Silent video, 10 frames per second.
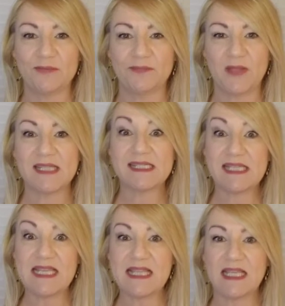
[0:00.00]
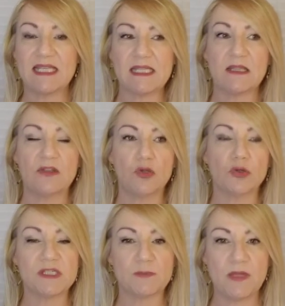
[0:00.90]
I see things, and then the
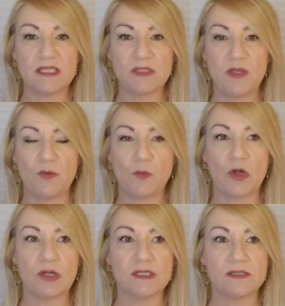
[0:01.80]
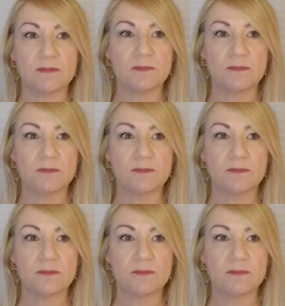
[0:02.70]
Lord speaks to me in words.